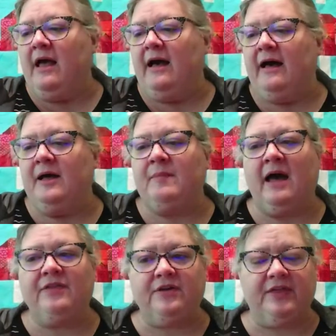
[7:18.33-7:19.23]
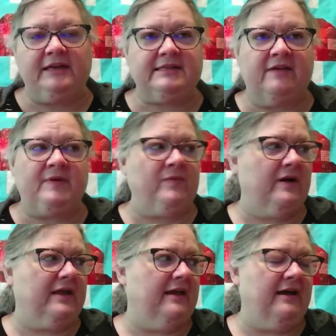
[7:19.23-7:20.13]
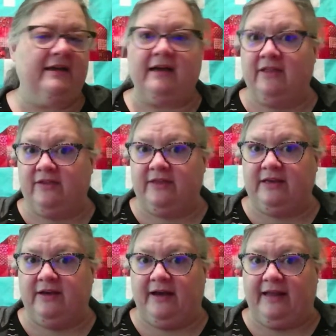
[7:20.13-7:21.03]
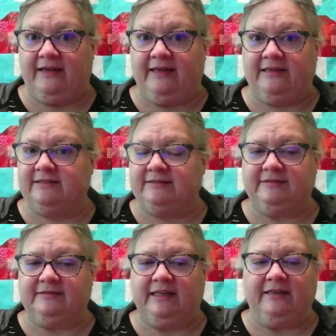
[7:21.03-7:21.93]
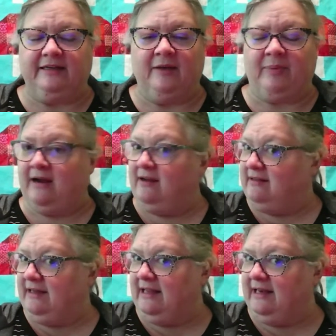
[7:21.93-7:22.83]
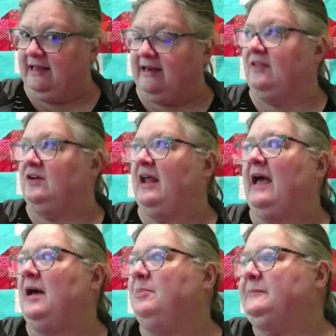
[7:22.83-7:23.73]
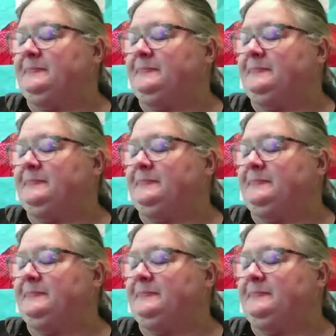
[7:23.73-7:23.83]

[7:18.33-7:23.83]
Other things I've been working on, other than yawning and apparently needing another nap.